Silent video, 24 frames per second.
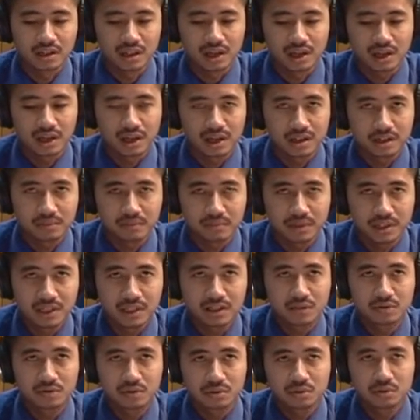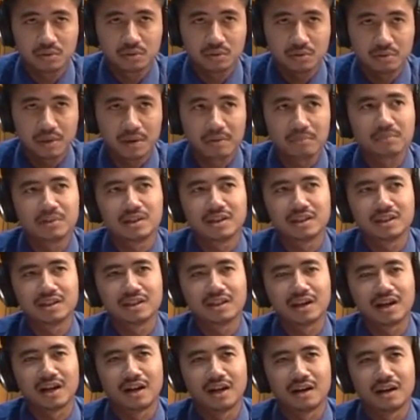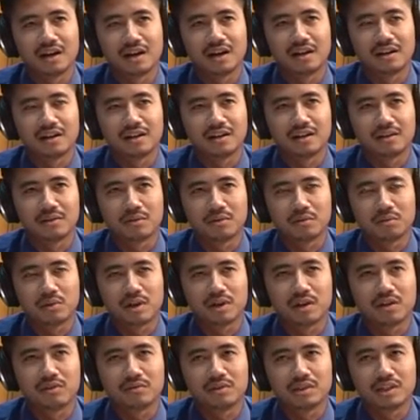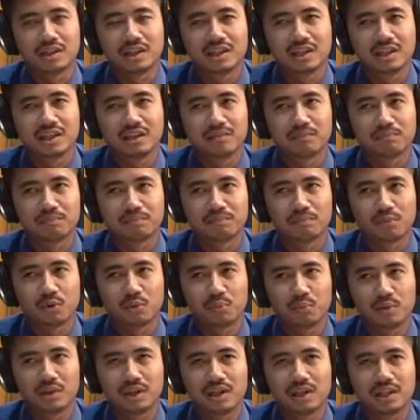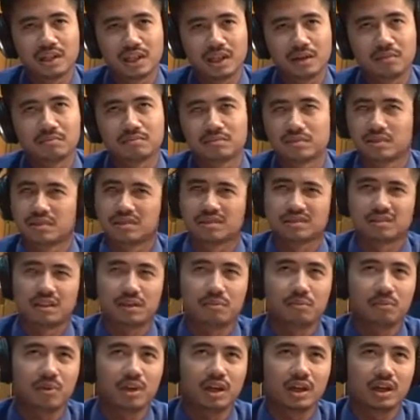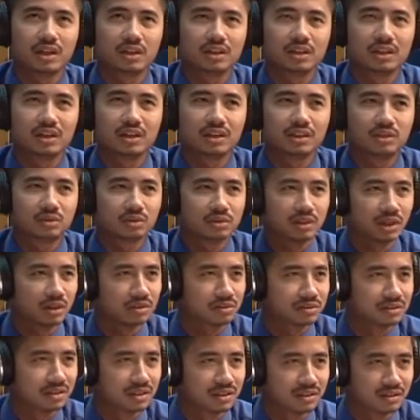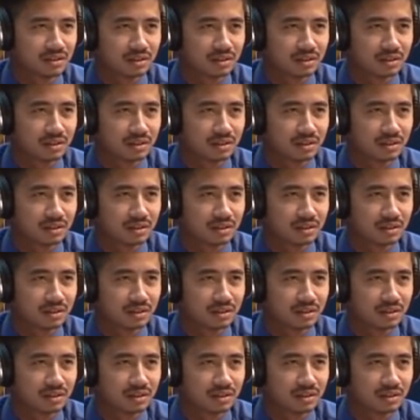I believe you remember one of the popular game somewhere in early 2000.